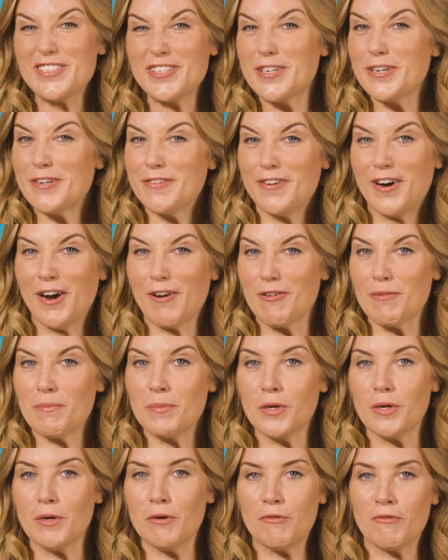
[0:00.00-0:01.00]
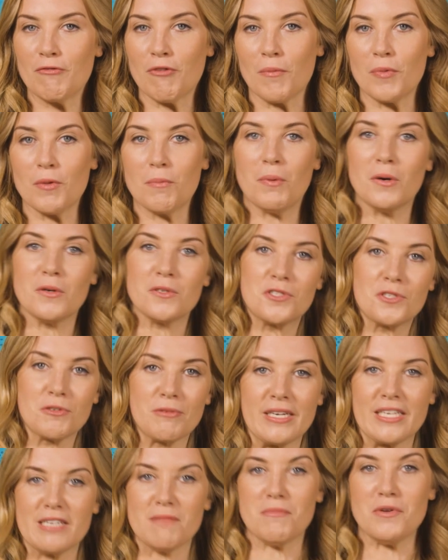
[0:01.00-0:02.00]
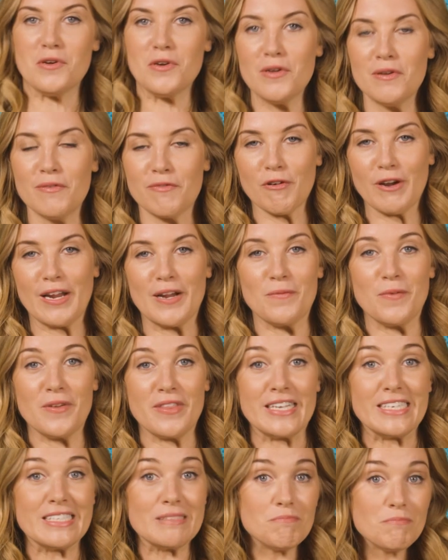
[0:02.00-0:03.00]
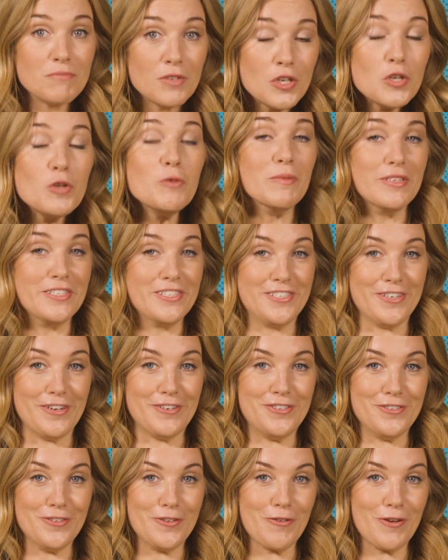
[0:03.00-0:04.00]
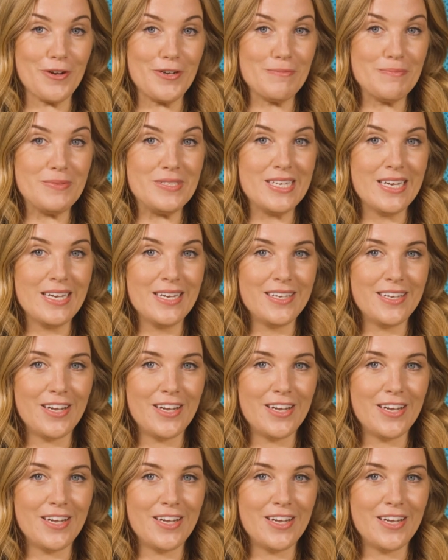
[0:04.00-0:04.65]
too far removed from the posturing and manoeuvring within human social groups,